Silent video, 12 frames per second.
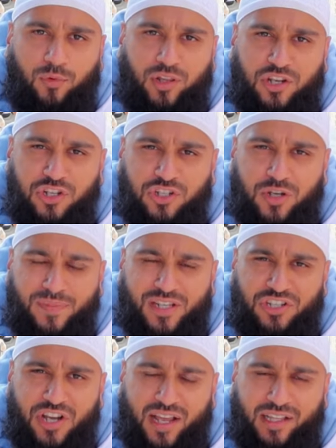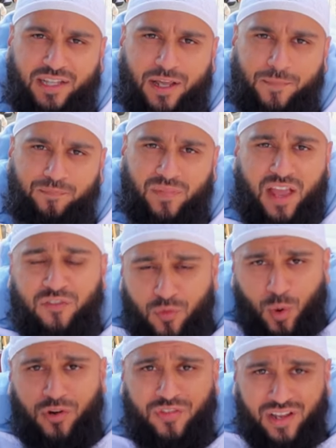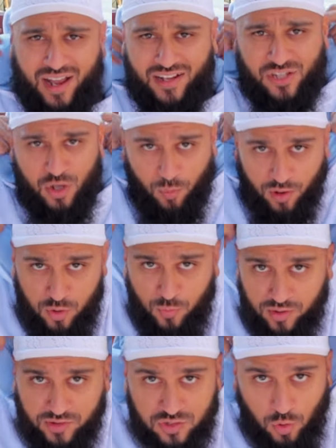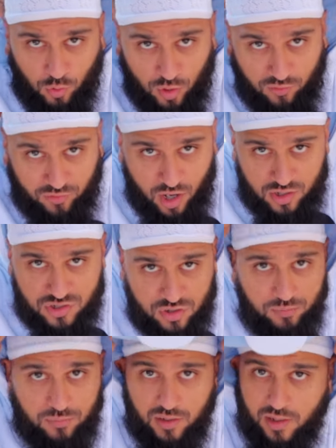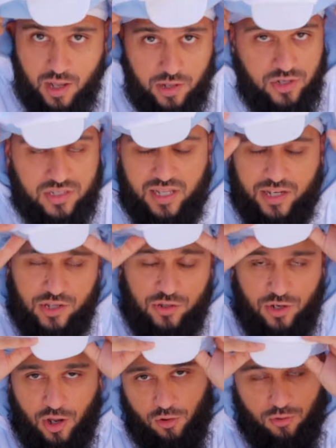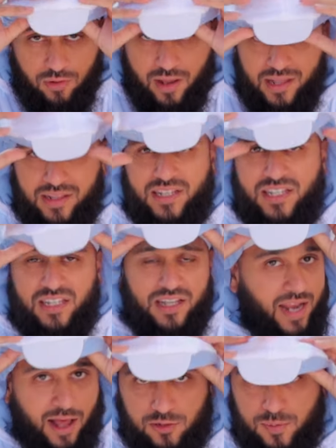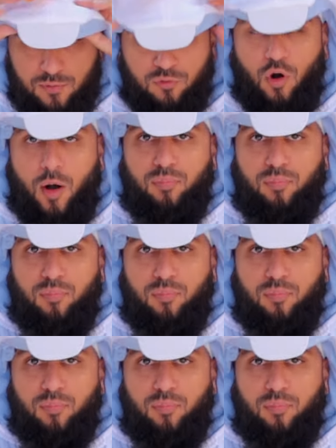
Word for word: relationships in Jahiliyyah. If you're wondering, SQ, why are you wearing this Olaf costume? Just letting you know, this is an announcement for our